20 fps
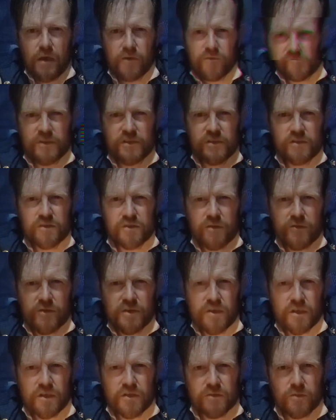Visions of the
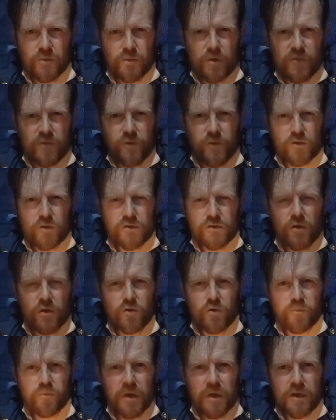Dutchman were
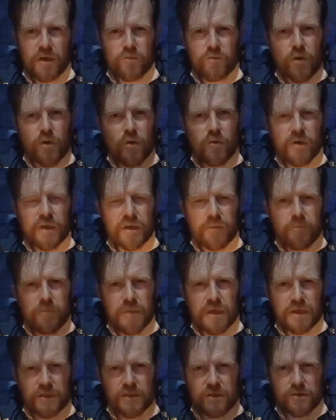foretold by a rolling
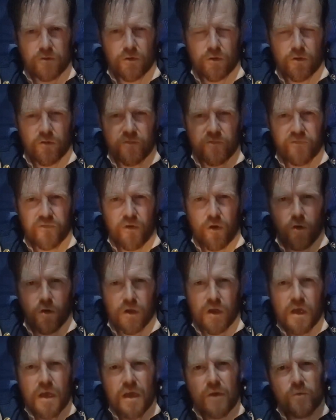mist or
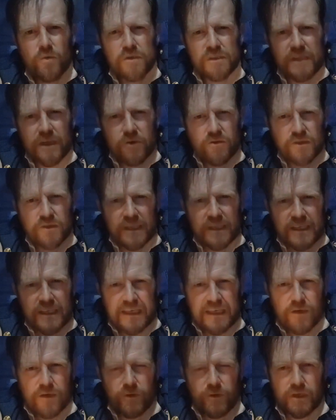fog which held an
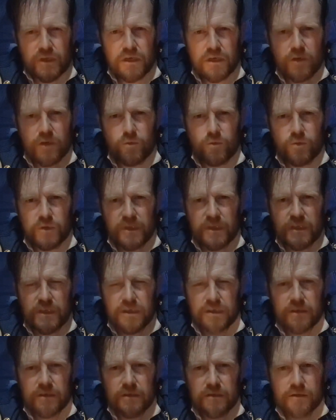eerie glow
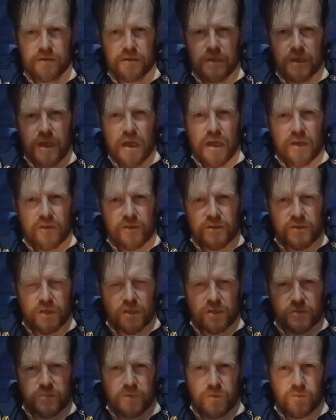within. The
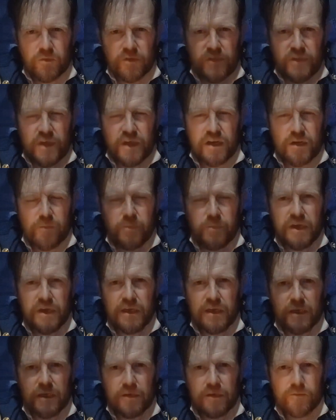Dutchman would then
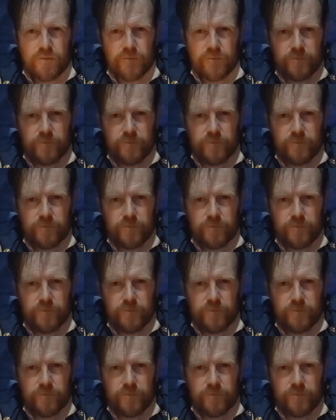appear.